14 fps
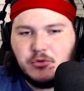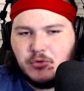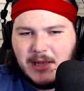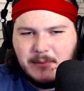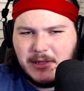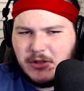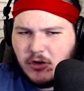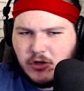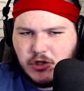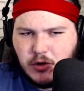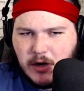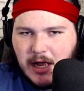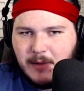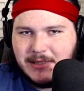admit their own
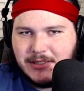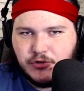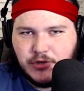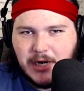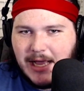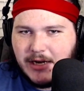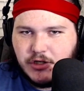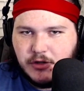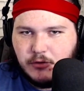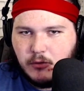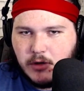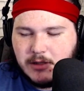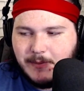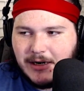shortcomings and try to actually
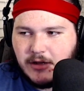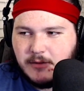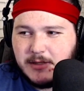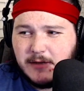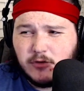work to better themselves,